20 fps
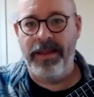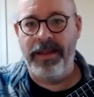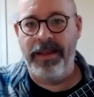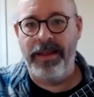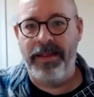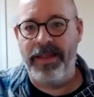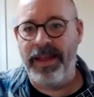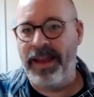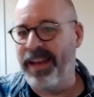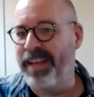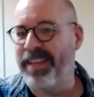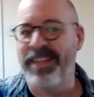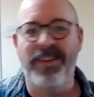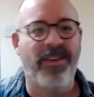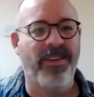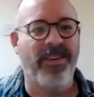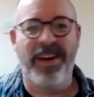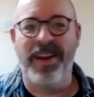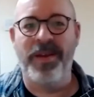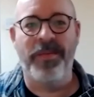then it's
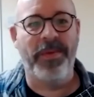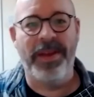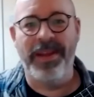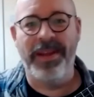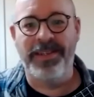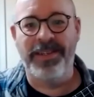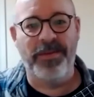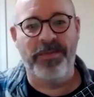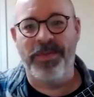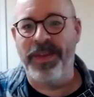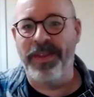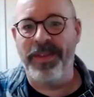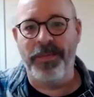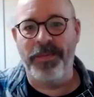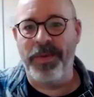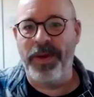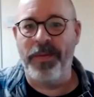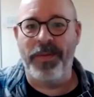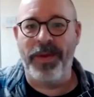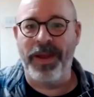not going to be something that
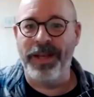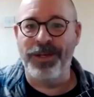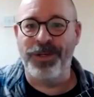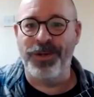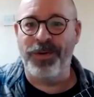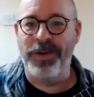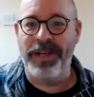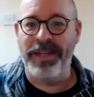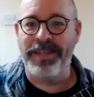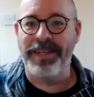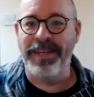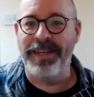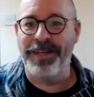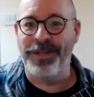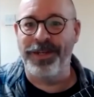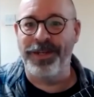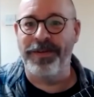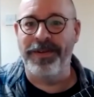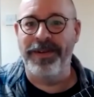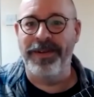people enjoy listening
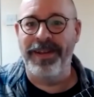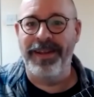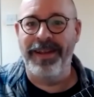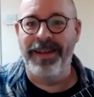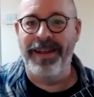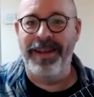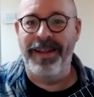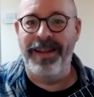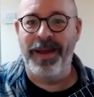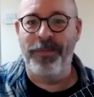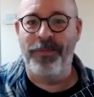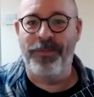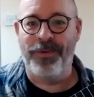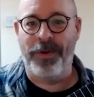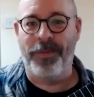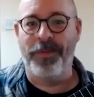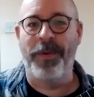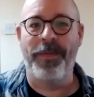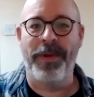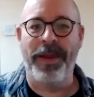to. They
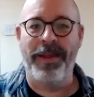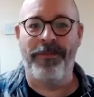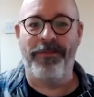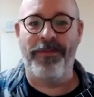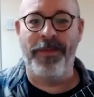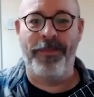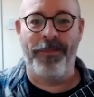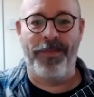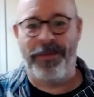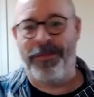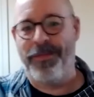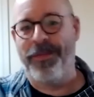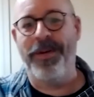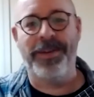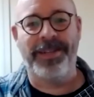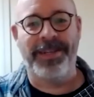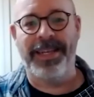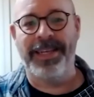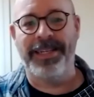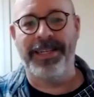probably prefer
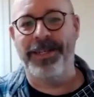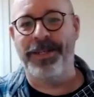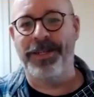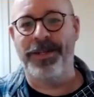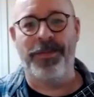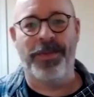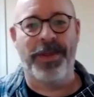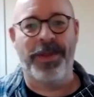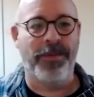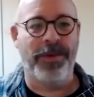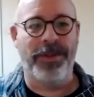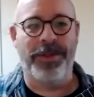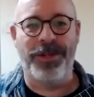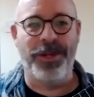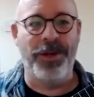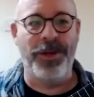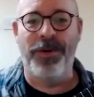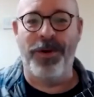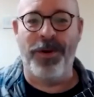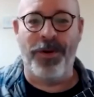to listen to something with
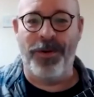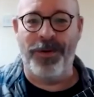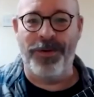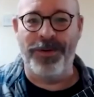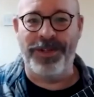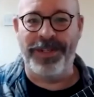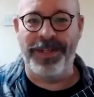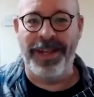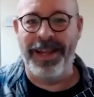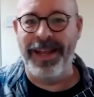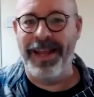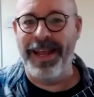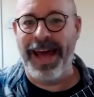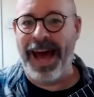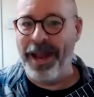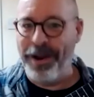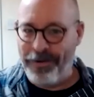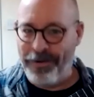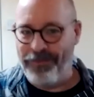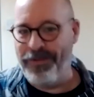two chords
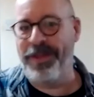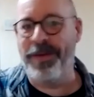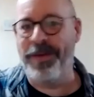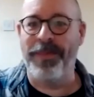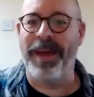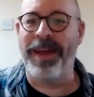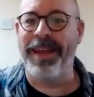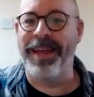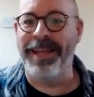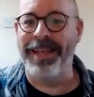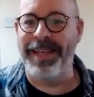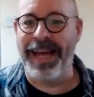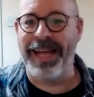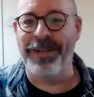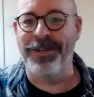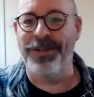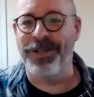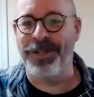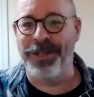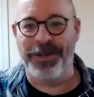and a rhythm they can
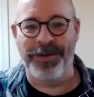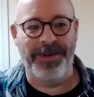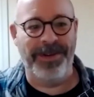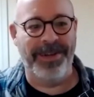dance to.